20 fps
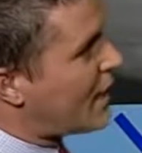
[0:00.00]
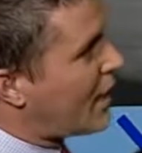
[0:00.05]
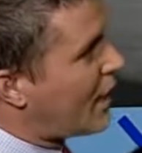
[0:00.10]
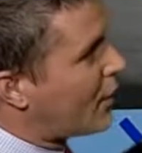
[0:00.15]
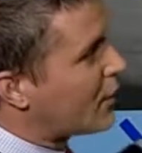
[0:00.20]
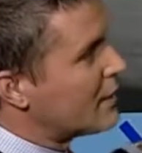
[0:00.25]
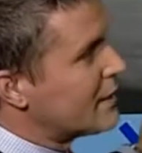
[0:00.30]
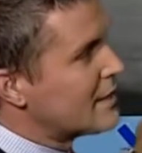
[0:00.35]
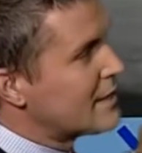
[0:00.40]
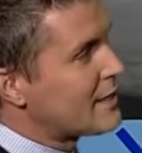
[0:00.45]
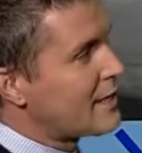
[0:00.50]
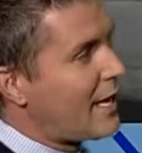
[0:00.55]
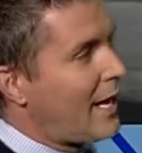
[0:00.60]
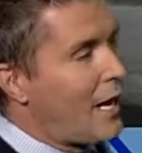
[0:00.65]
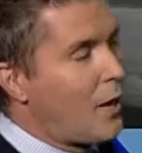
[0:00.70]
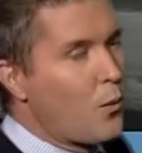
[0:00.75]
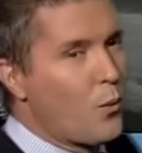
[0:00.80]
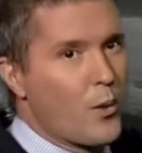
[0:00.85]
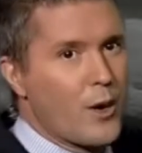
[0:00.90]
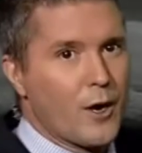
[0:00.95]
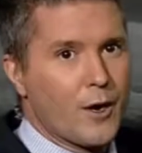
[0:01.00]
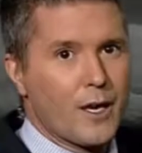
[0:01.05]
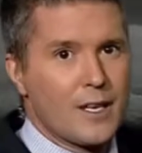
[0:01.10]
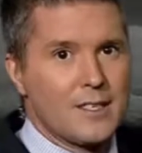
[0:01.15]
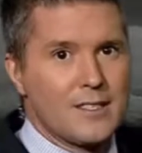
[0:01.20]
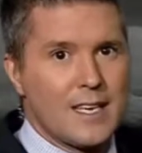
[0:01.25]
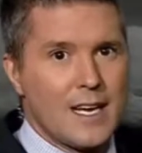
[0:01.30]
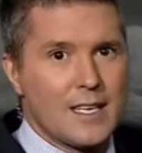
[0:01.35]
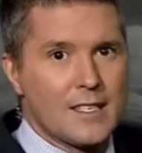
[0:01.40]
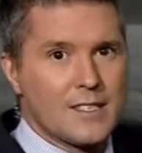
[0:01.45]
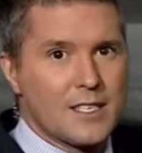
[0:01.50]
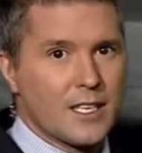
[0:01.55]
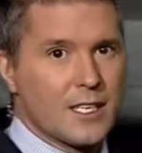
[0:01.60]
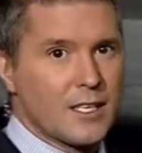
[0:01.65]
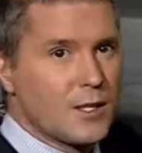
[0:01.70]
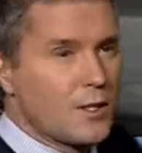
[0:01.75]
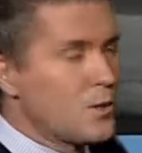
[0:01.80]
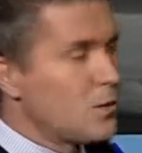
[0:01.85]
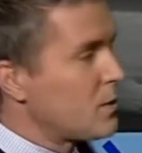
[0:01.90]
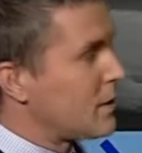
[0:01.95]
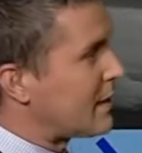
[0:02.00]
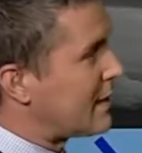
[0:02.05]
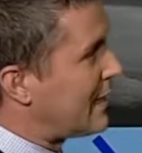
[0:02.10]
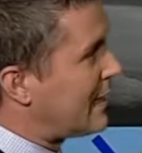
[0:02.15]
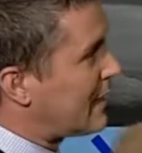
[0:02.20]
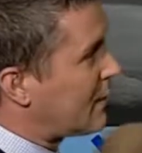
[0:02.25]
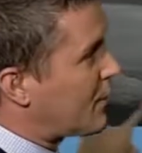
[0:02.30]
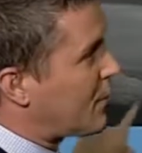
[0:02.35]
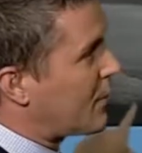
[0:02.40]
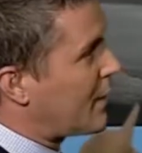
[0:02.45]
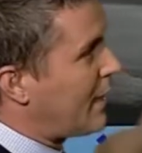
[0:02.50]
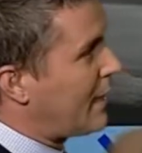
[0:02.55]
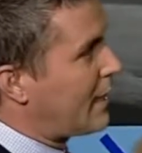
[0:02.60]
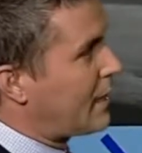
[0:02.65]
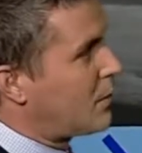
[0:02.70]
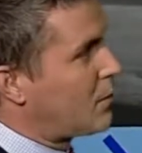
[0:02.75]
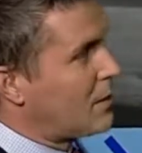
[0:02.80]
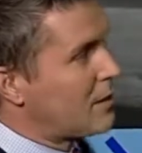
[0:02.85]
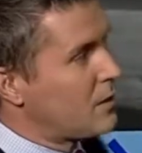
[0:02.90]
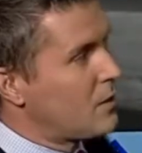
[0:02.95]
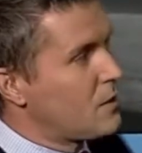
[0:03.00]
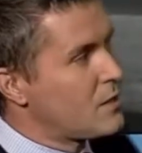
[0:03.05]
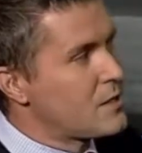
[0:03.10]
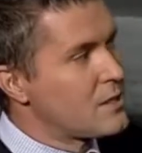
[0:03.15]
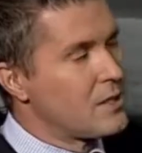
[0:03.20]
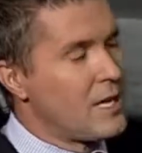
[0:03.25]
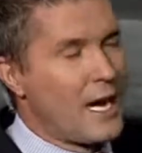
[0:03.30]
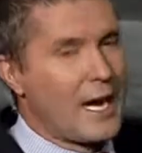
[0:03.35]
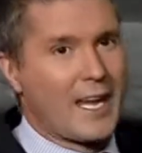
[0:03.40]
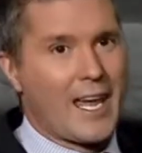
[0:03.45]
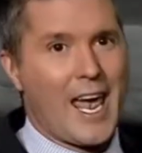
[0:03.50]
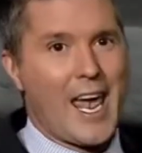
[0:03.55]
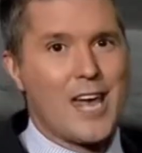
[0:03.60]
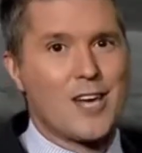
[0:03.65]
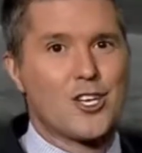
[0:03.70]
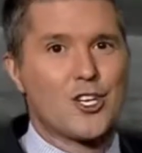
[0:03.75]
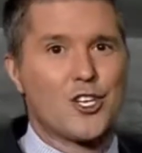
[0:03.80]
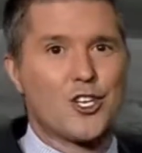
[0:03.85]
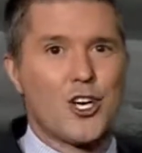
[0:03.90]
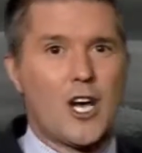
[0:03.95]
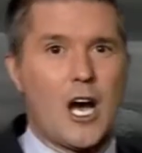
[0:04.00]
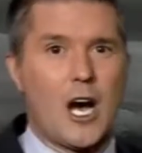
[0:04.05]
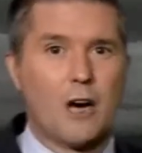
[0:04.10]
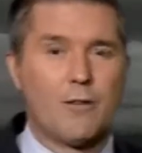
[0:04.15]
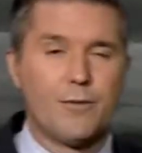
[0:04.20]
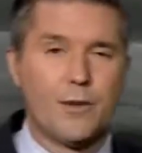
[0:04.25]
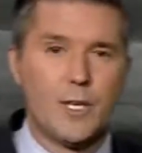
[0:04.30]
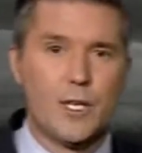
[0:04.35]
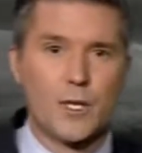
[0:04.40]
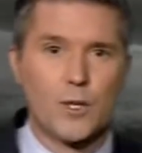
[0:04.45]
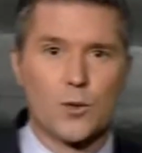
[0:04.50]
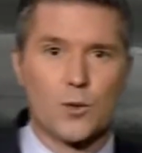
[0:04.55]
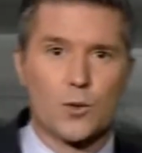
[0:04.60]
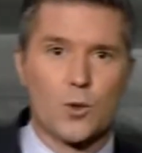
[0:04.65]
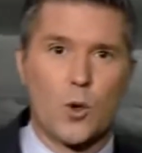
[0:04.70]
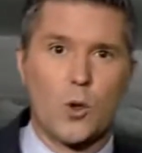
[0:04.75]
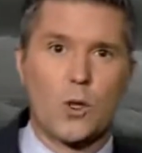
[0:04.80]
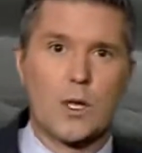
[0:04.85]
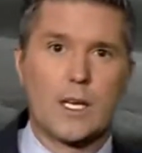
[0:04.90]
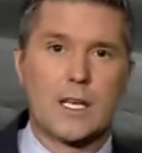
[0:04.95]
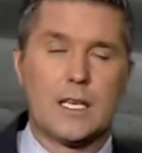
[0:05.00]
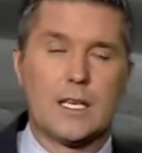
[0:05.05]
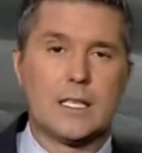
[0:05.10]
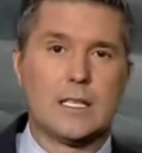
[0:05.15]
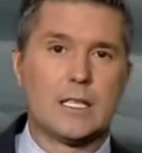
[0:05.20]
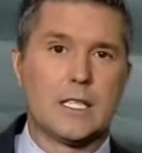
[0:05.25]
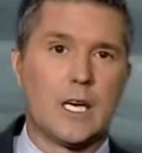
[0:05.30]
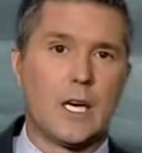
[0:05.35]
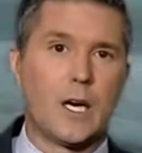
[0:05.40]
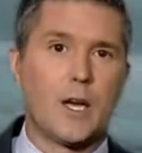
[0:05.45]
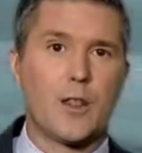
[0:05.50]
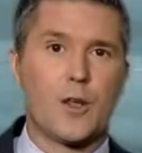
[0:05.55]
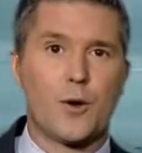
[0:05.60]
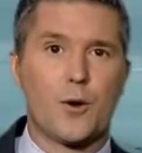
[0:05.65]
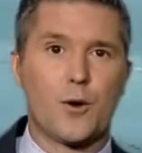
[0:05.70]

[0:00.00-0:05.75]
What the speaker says: air, and we are condensing and cooling that, creating what looks like a shelf rolling along the